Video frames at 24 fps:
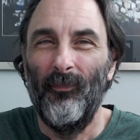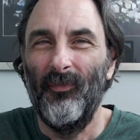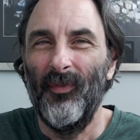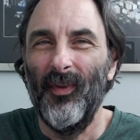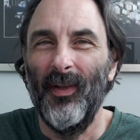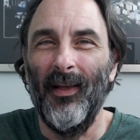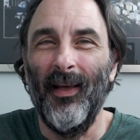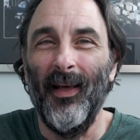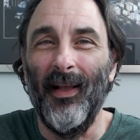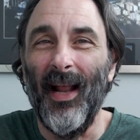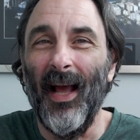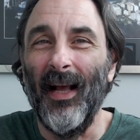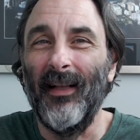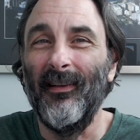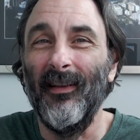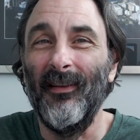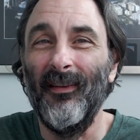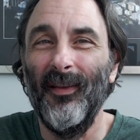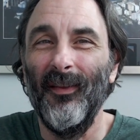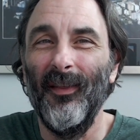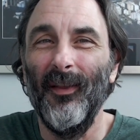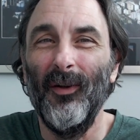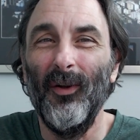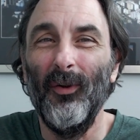connect it
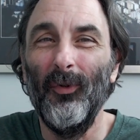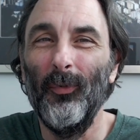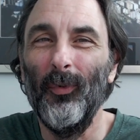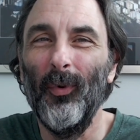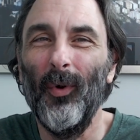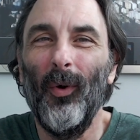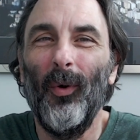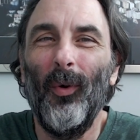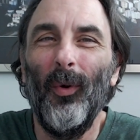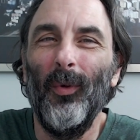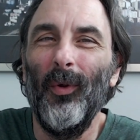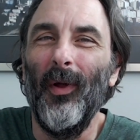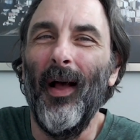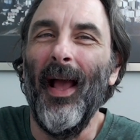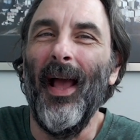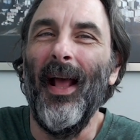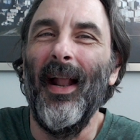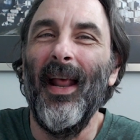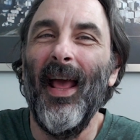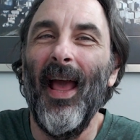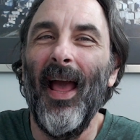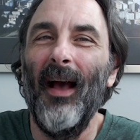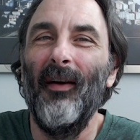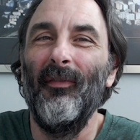to the new roll
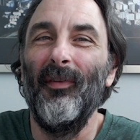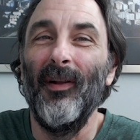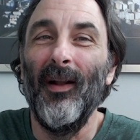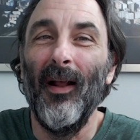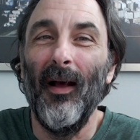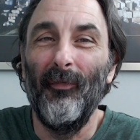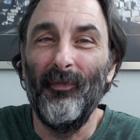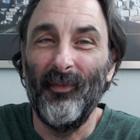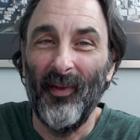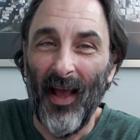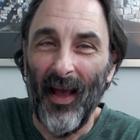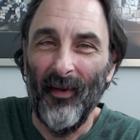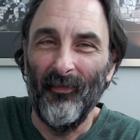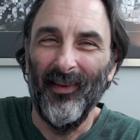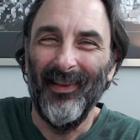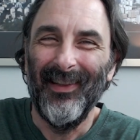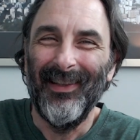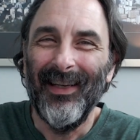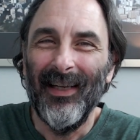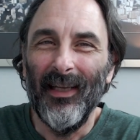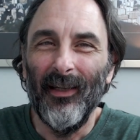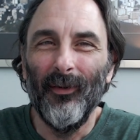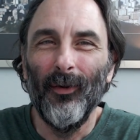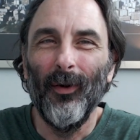and have enough to have a
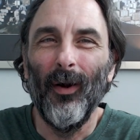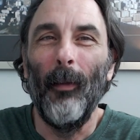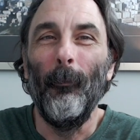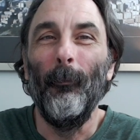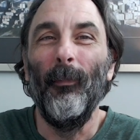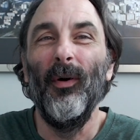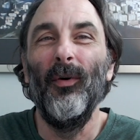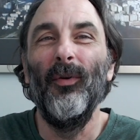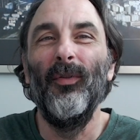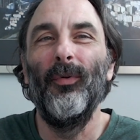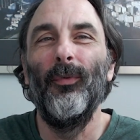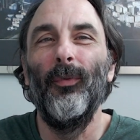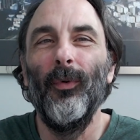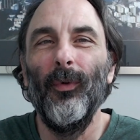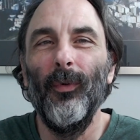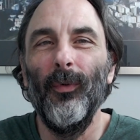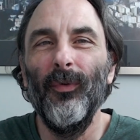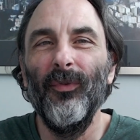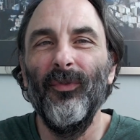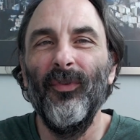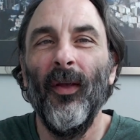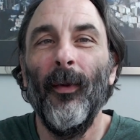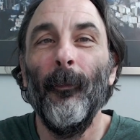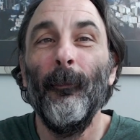leader on both
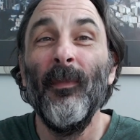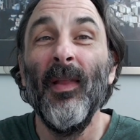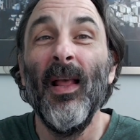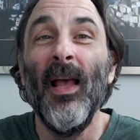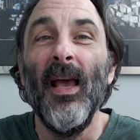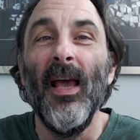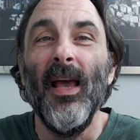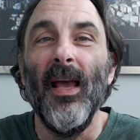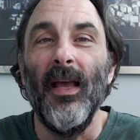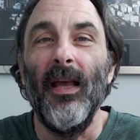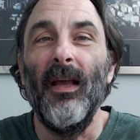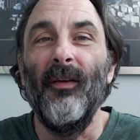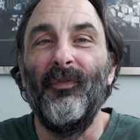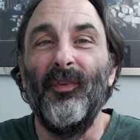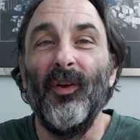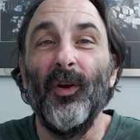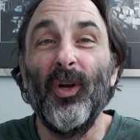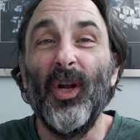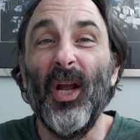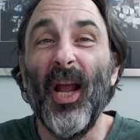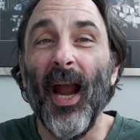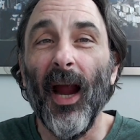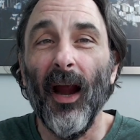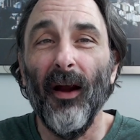rolls. If you're
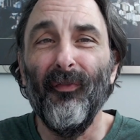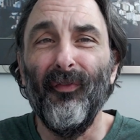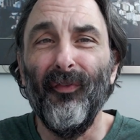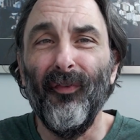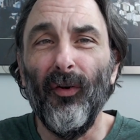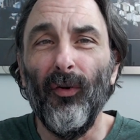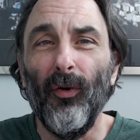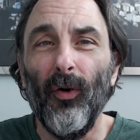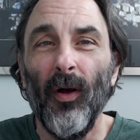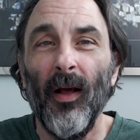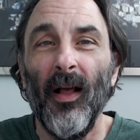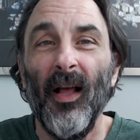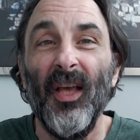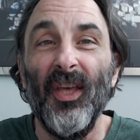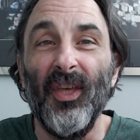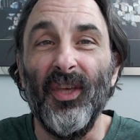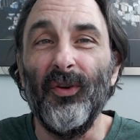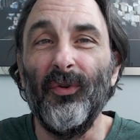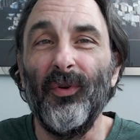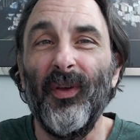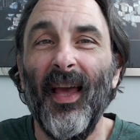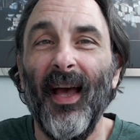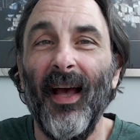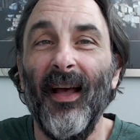careful,
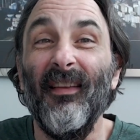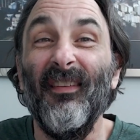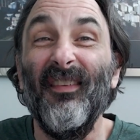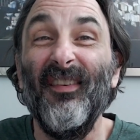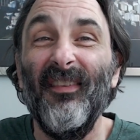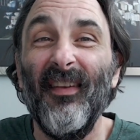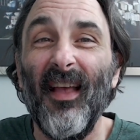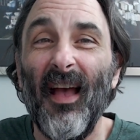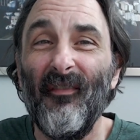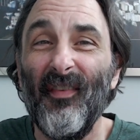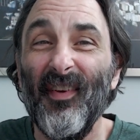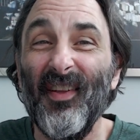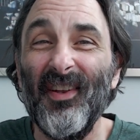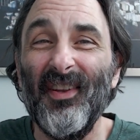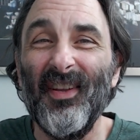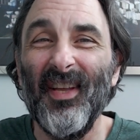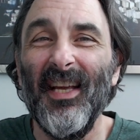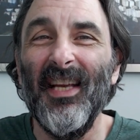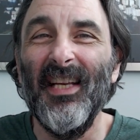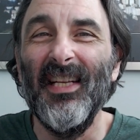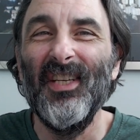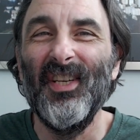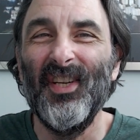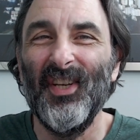you'll get
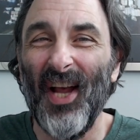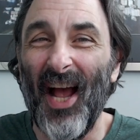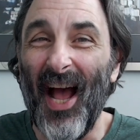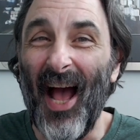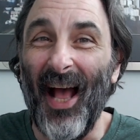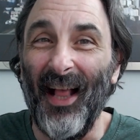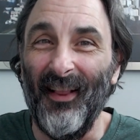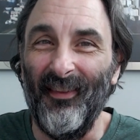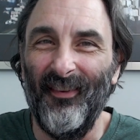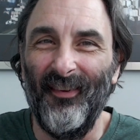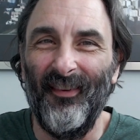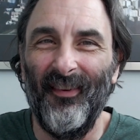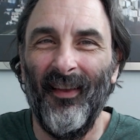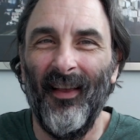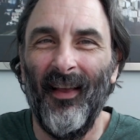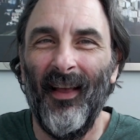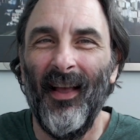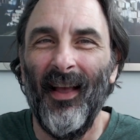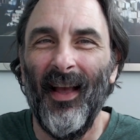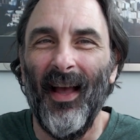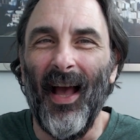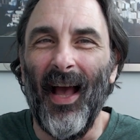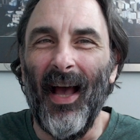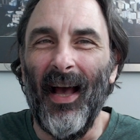17 shots
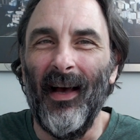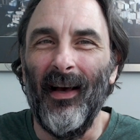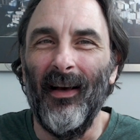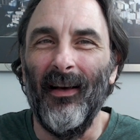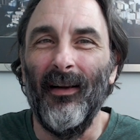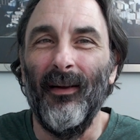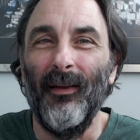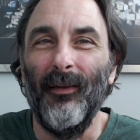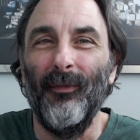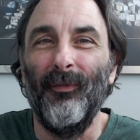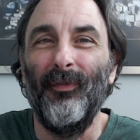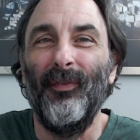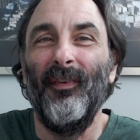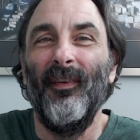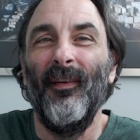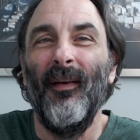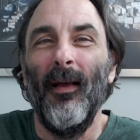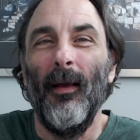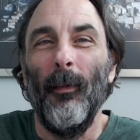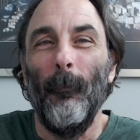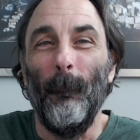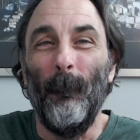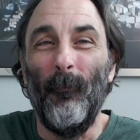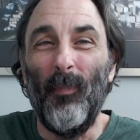out of
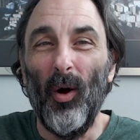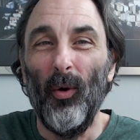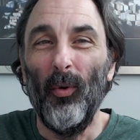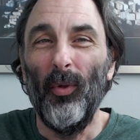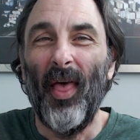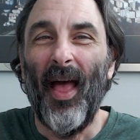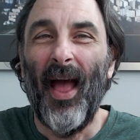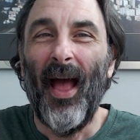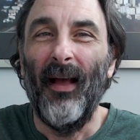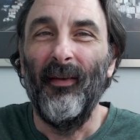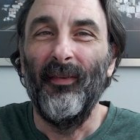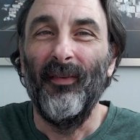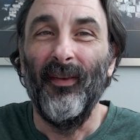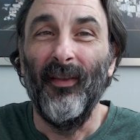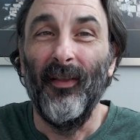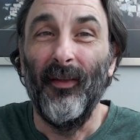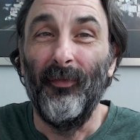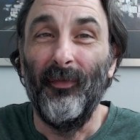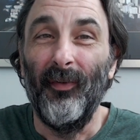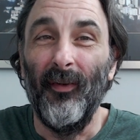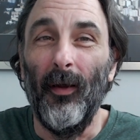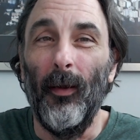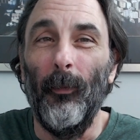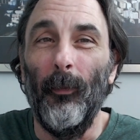both halves of the
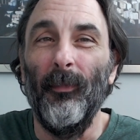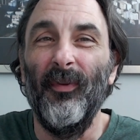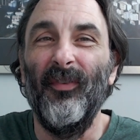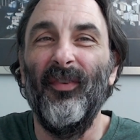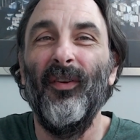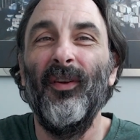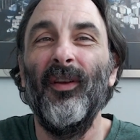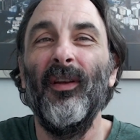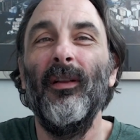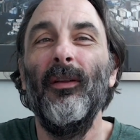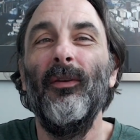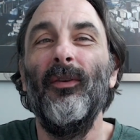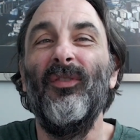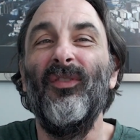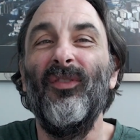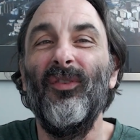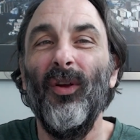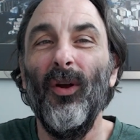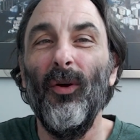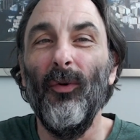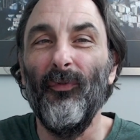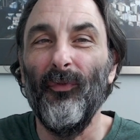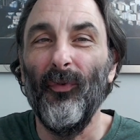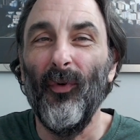film. So you lose
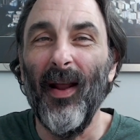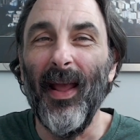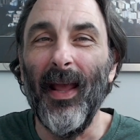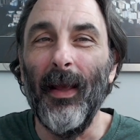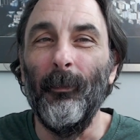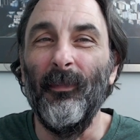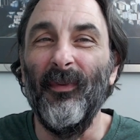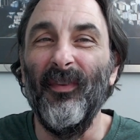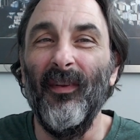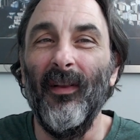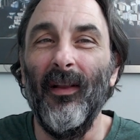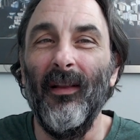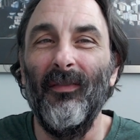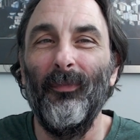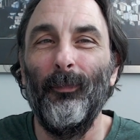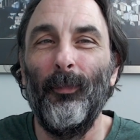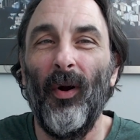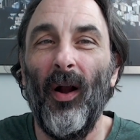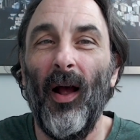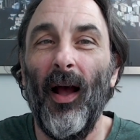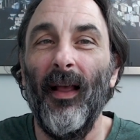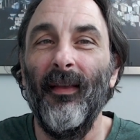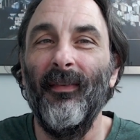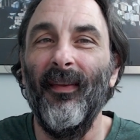2 frames in this
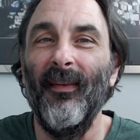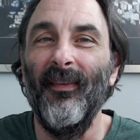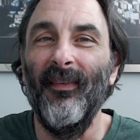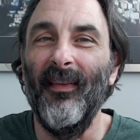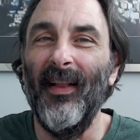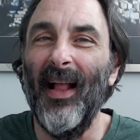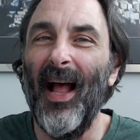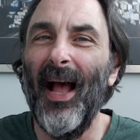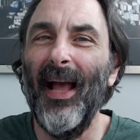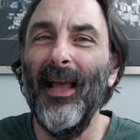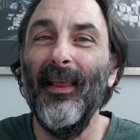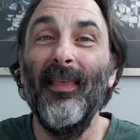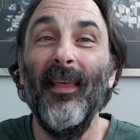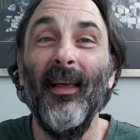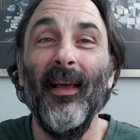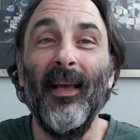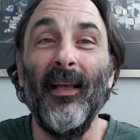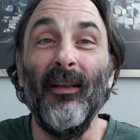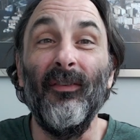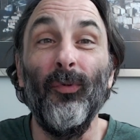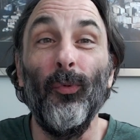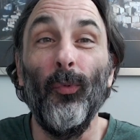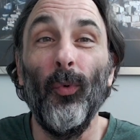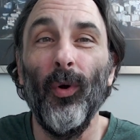process, and I
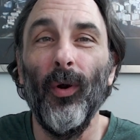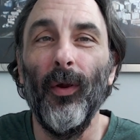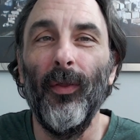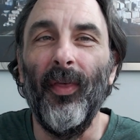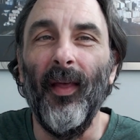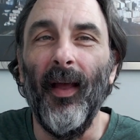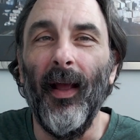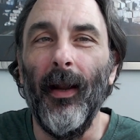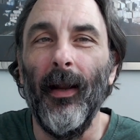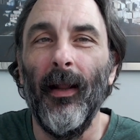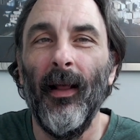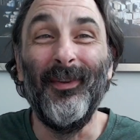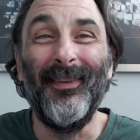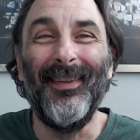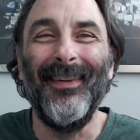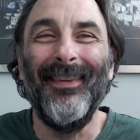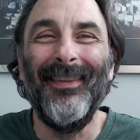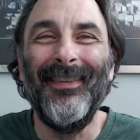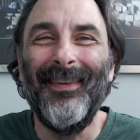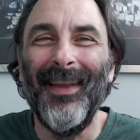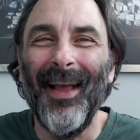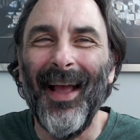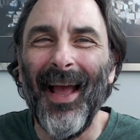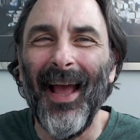think it's worth it.
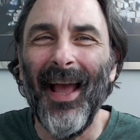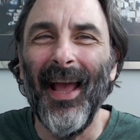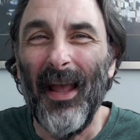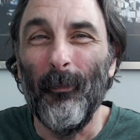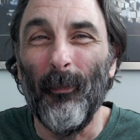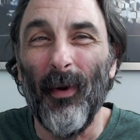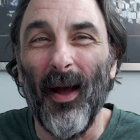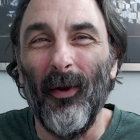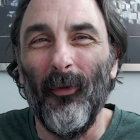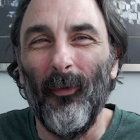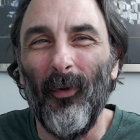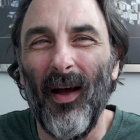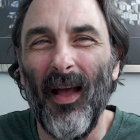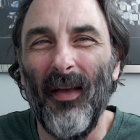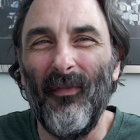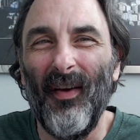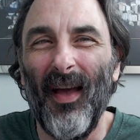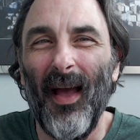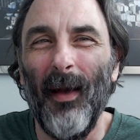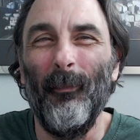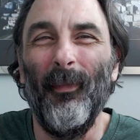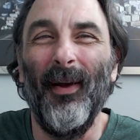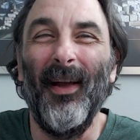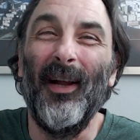Today, my wife
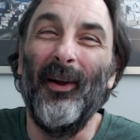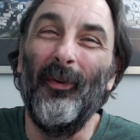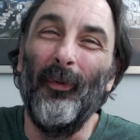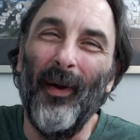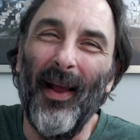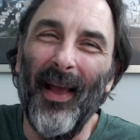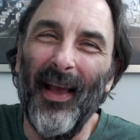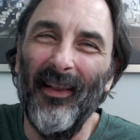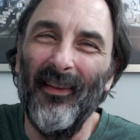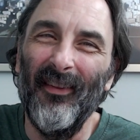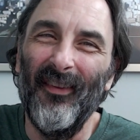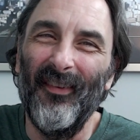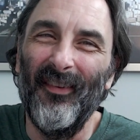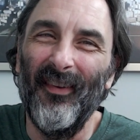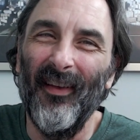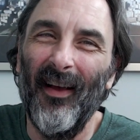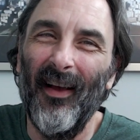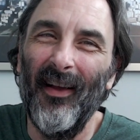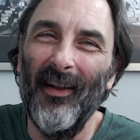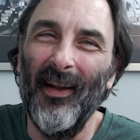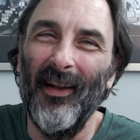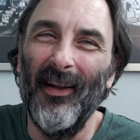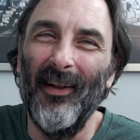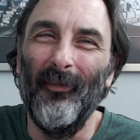had my
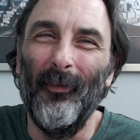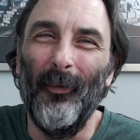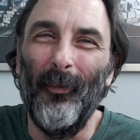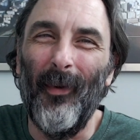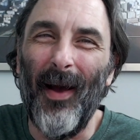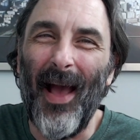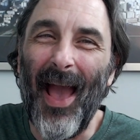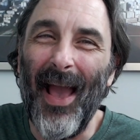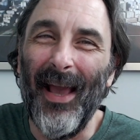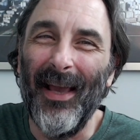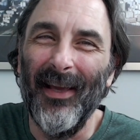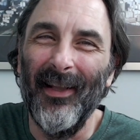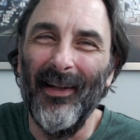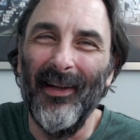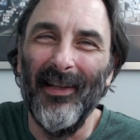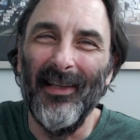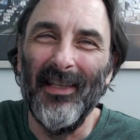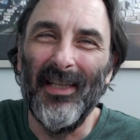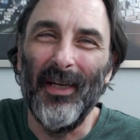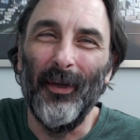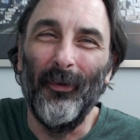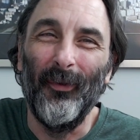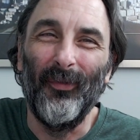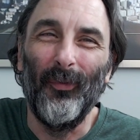grandson in the wagon,
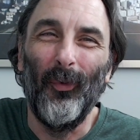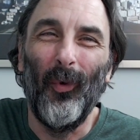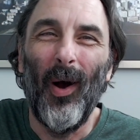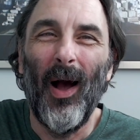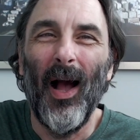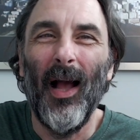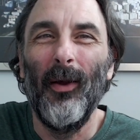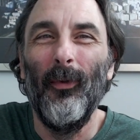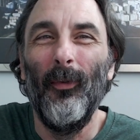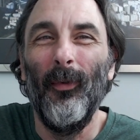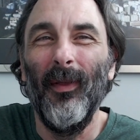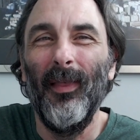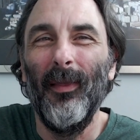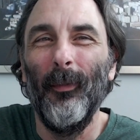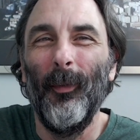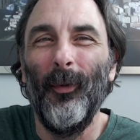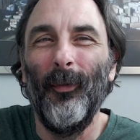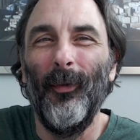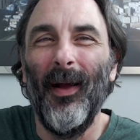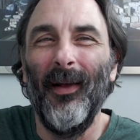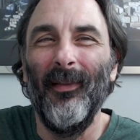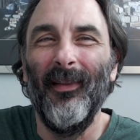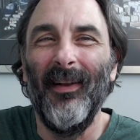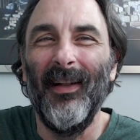and she was walking with him
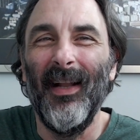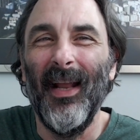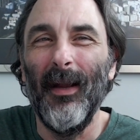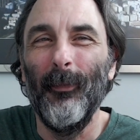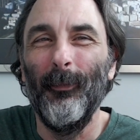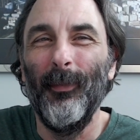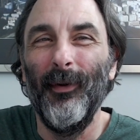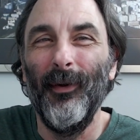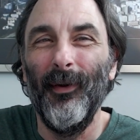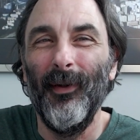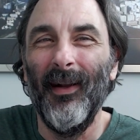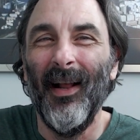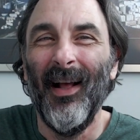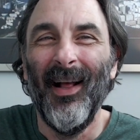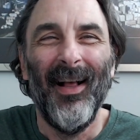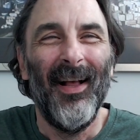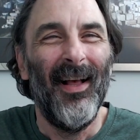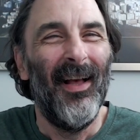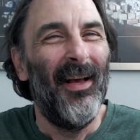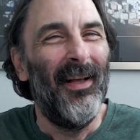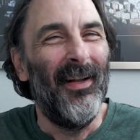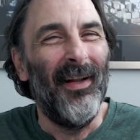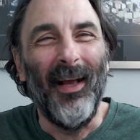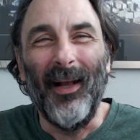around the neighborhood,
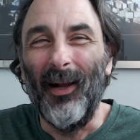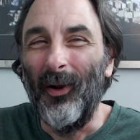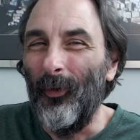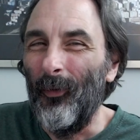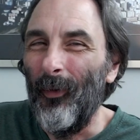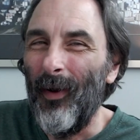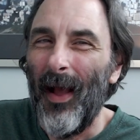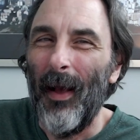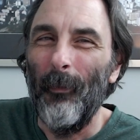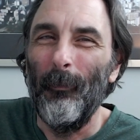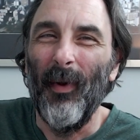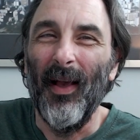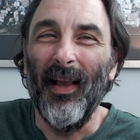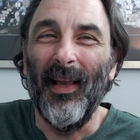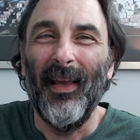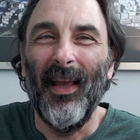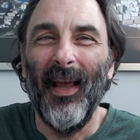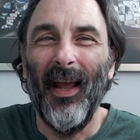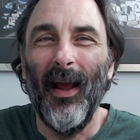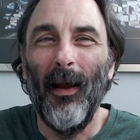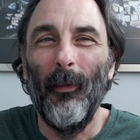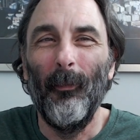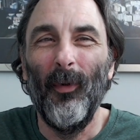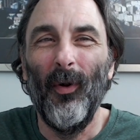and I grabbed my
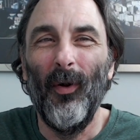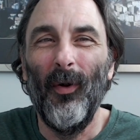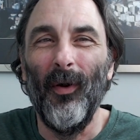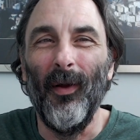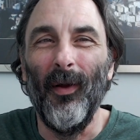camera